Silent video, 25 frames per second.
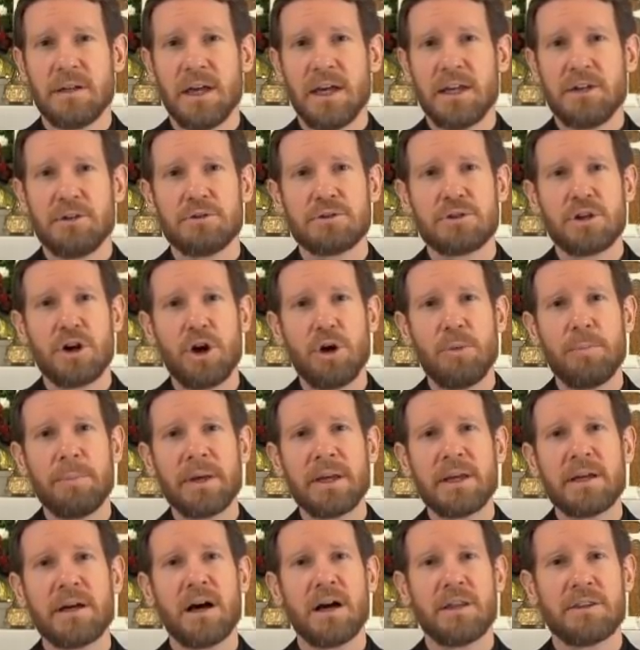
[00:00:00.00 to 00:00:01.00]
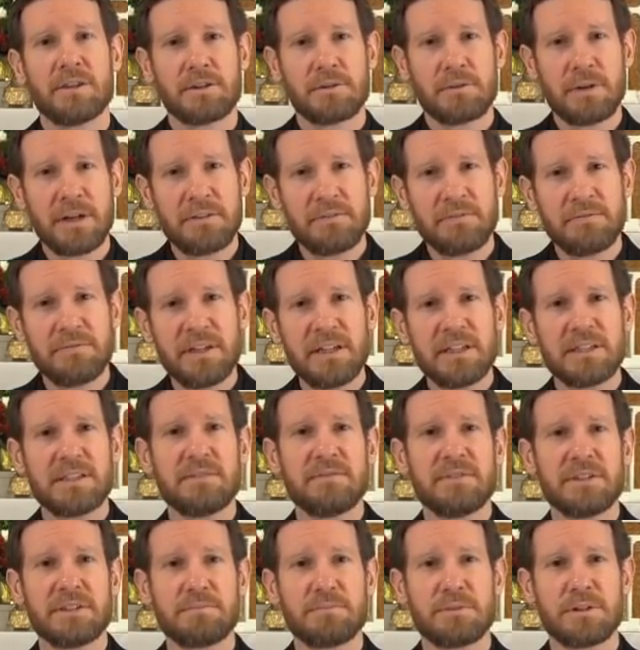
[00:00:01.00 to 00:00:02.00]
and who's hoping on the great feast
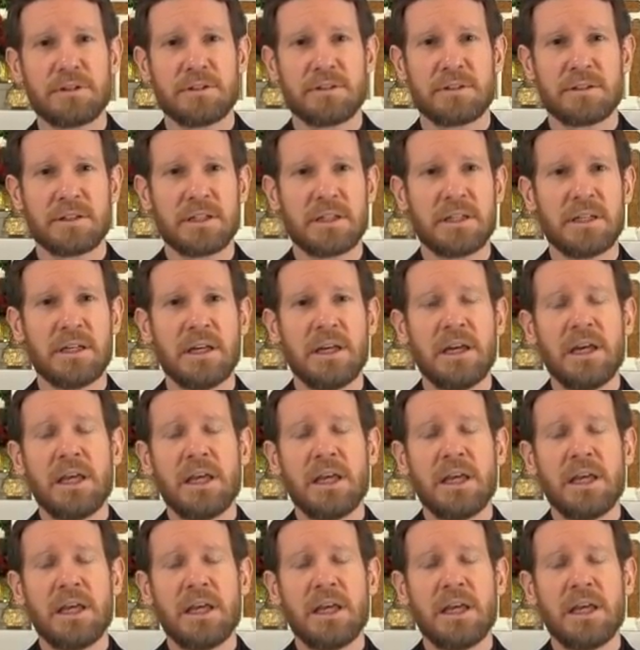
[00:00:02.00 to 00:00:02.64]
of his mercy